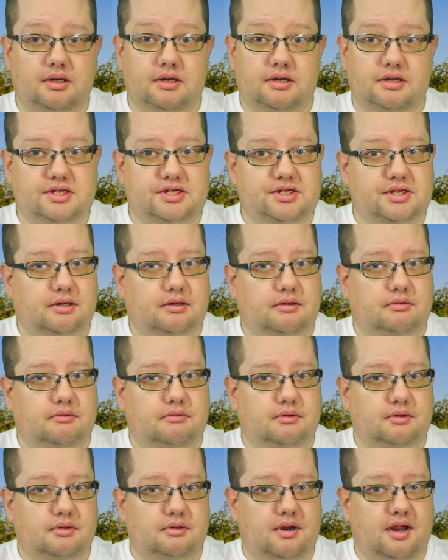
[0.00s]
So,
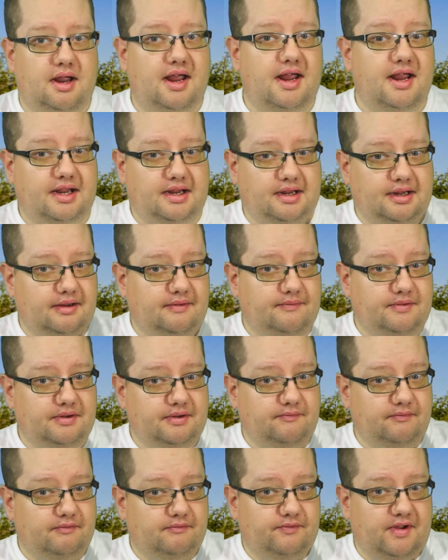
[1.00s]
hey, if you
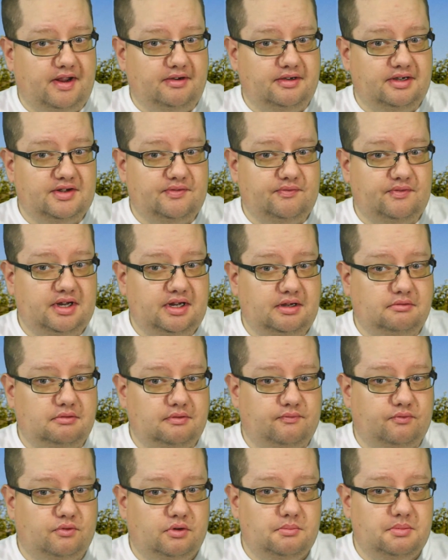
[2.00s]
found this video
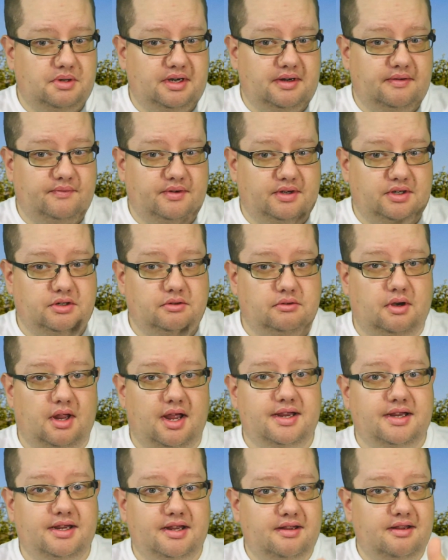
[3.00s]
informative and you
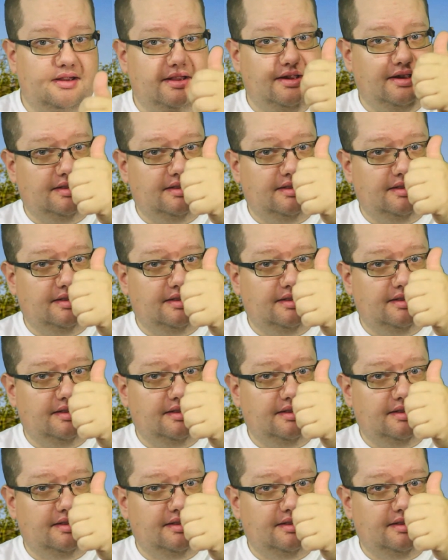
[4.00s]
like it,